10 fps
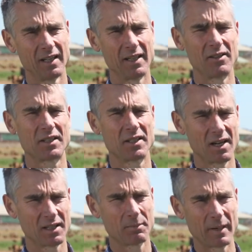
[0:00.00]
they're a
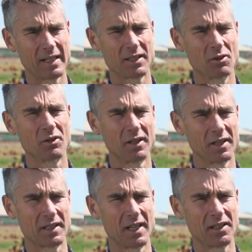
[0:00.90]
science-based
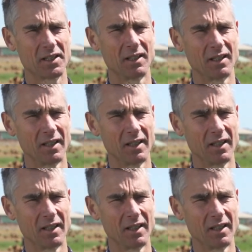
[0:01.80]
organisation.